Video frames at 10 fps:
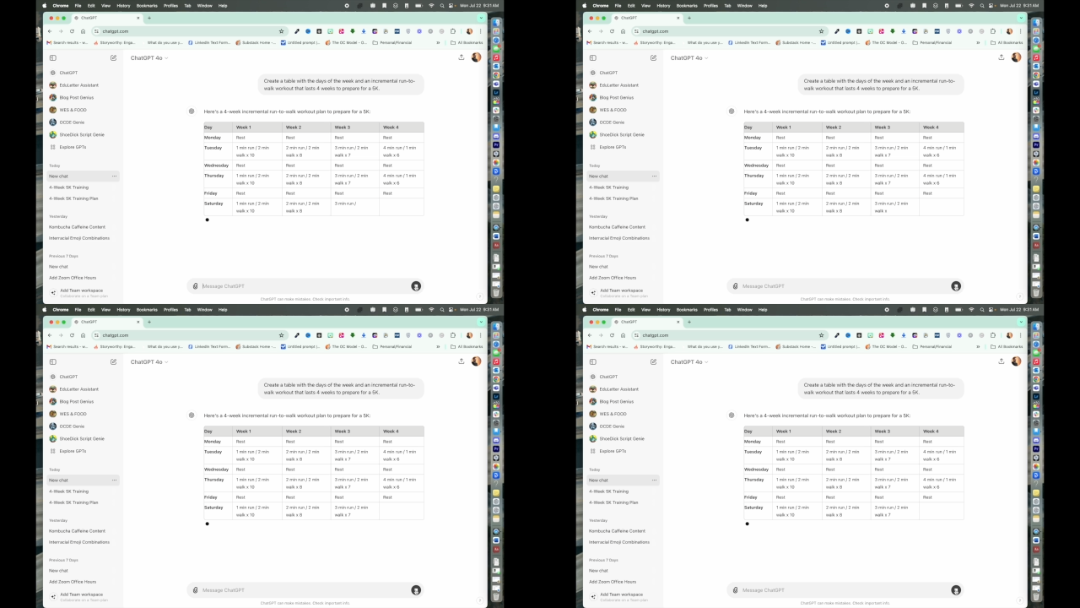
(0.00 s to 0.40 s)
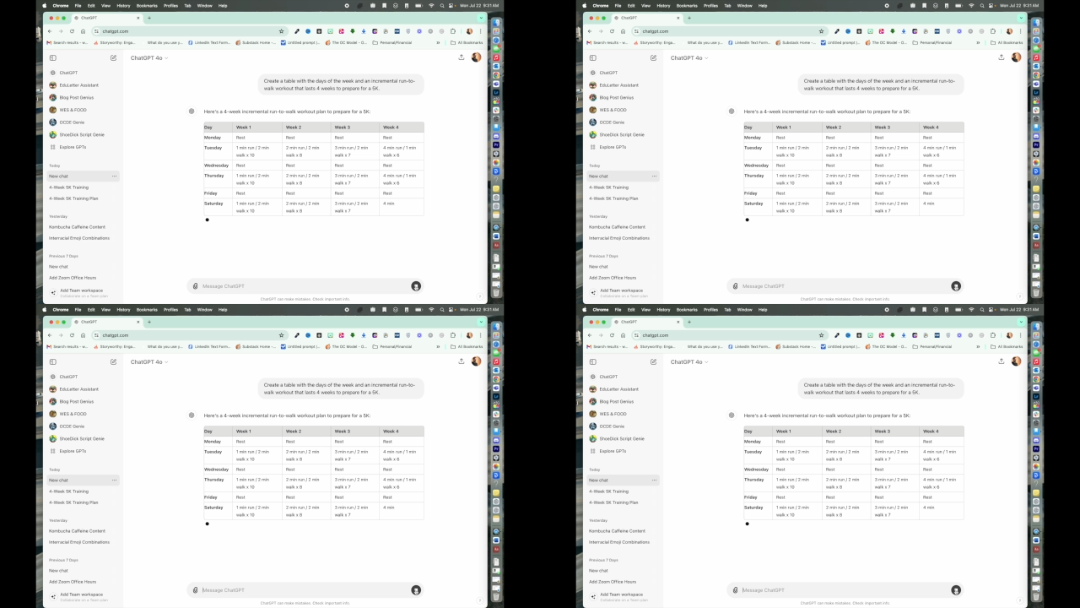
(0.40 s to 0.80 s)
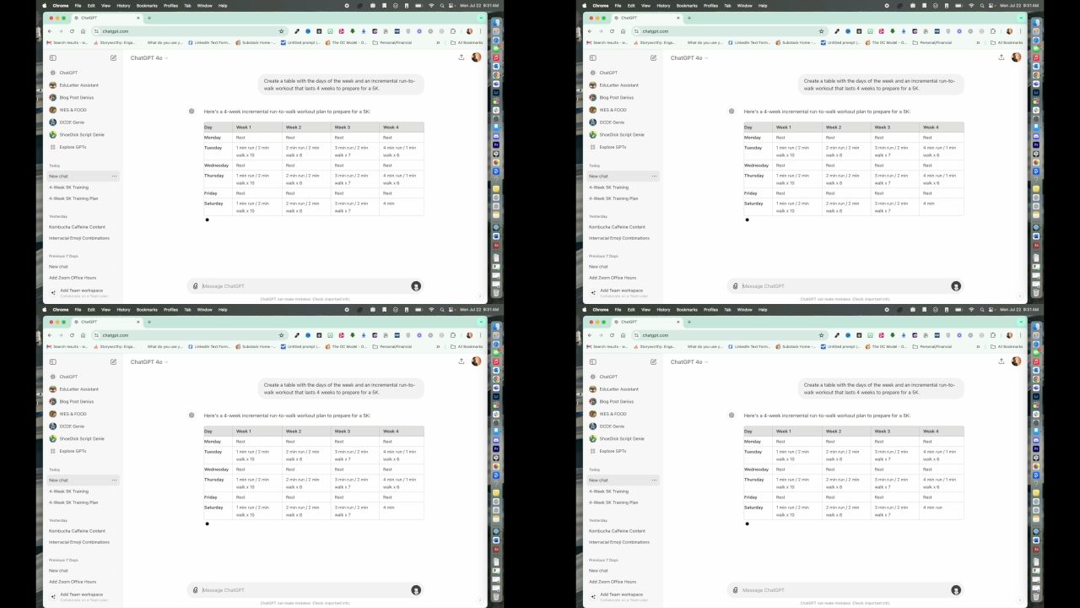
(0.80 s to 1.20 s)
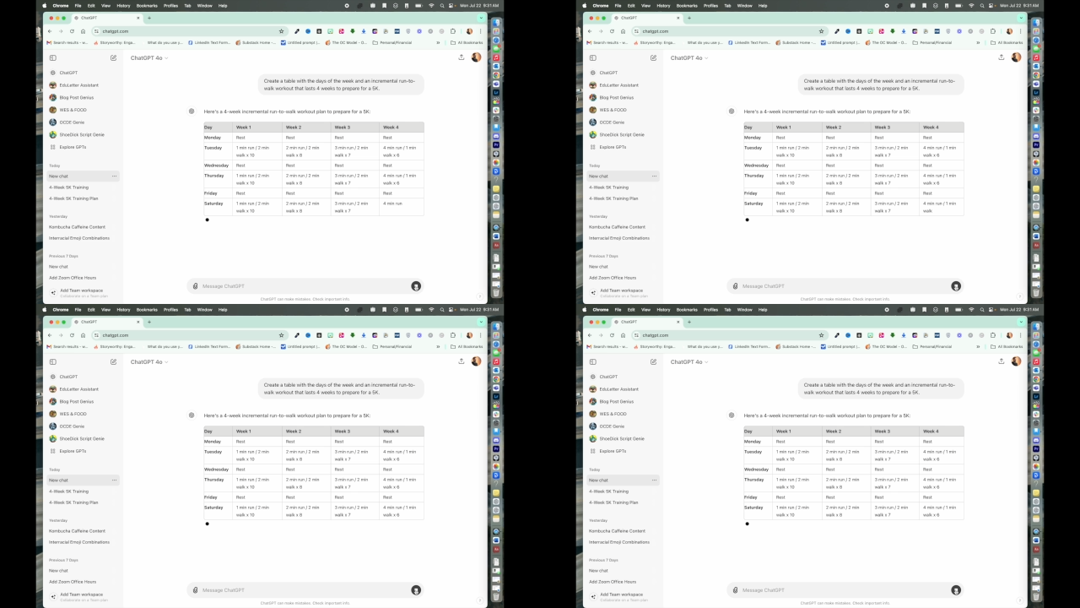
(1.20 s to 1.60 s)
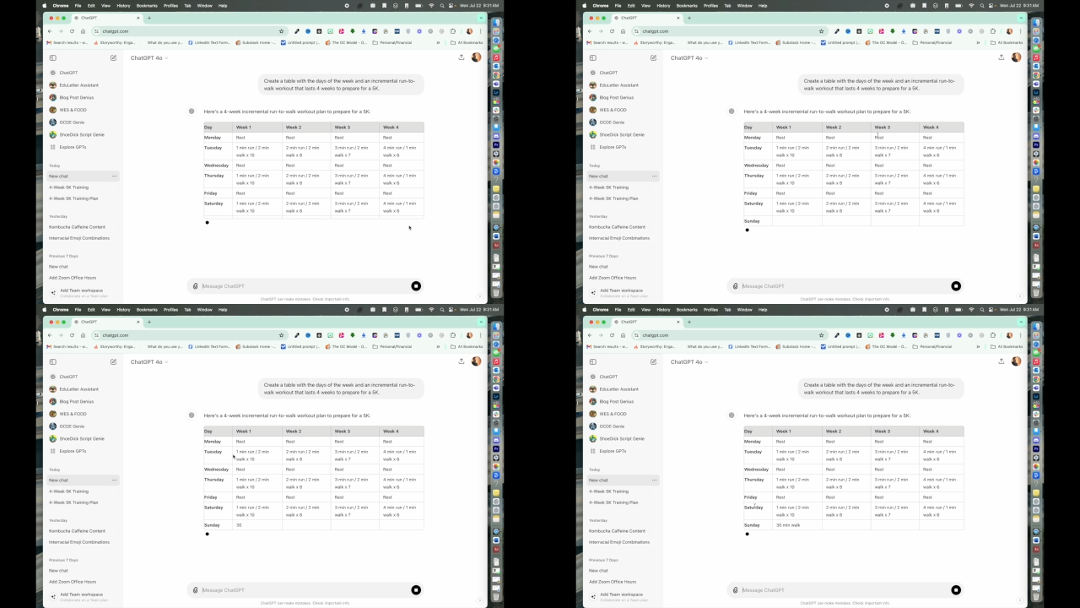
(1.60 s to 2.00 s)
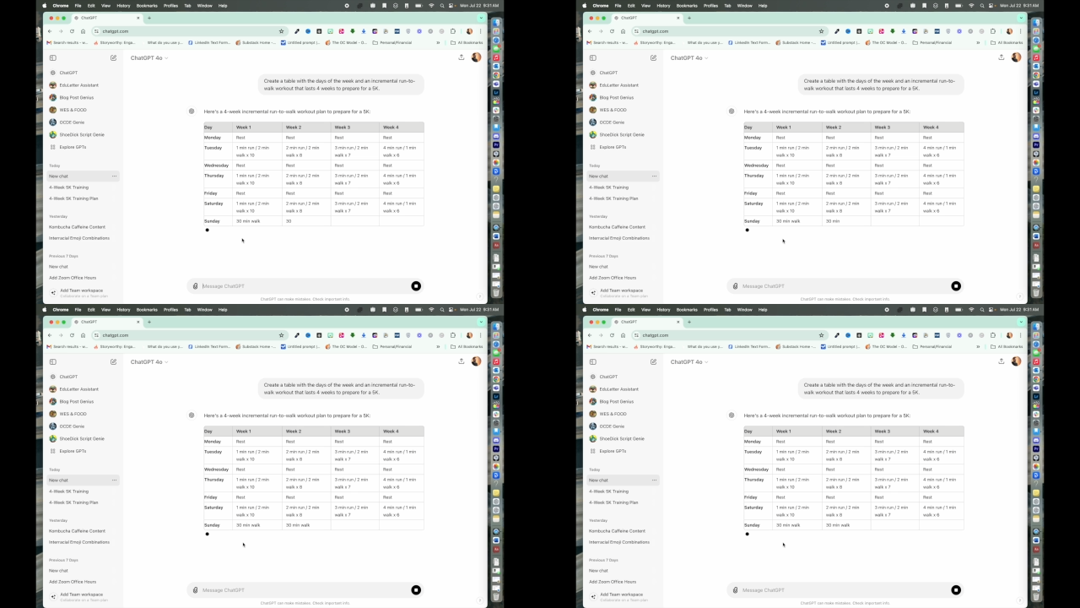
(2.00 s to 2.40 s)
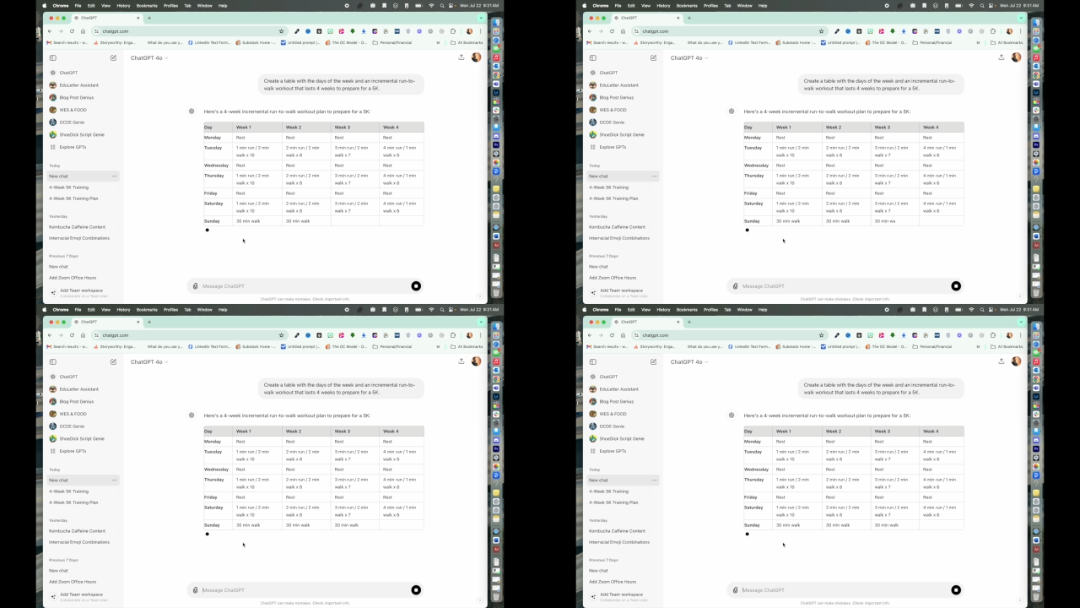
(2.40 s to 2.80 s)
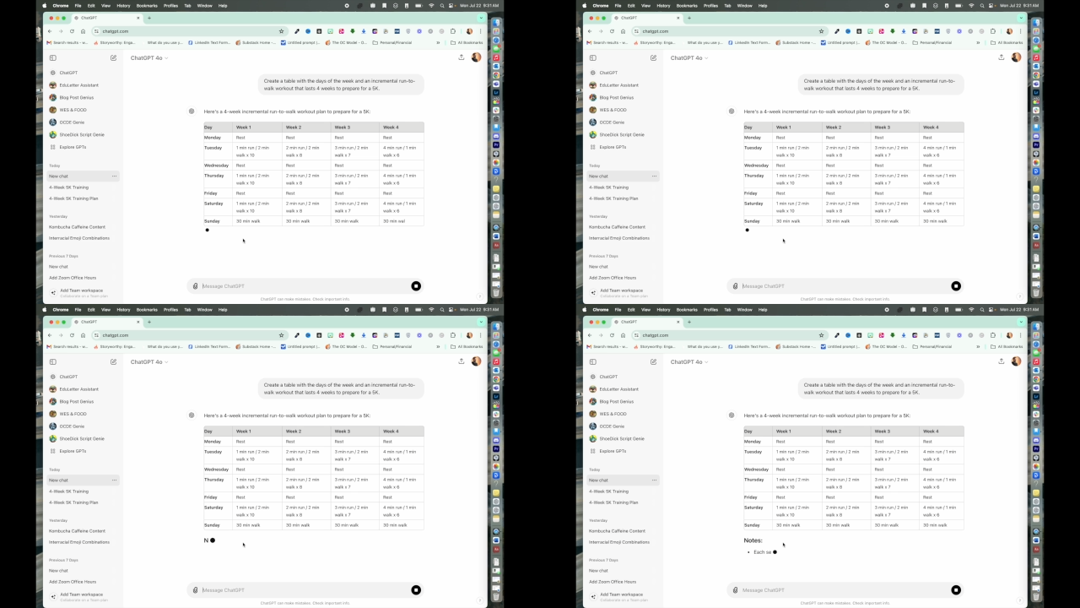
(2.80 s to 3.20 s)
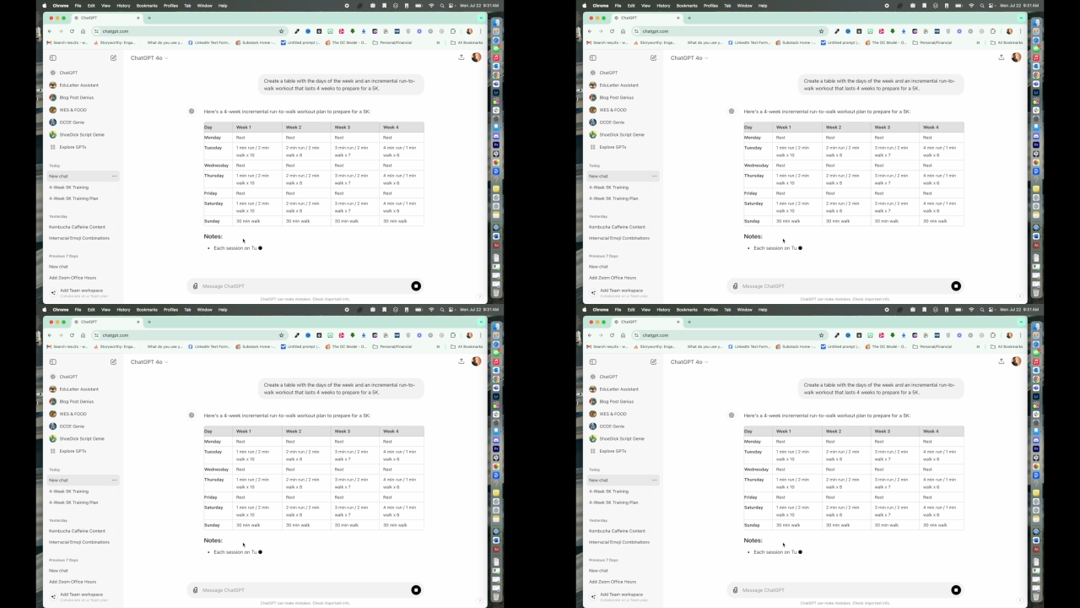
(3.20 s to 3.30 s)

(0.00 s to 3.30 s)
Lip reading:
[unreadable: no face in view]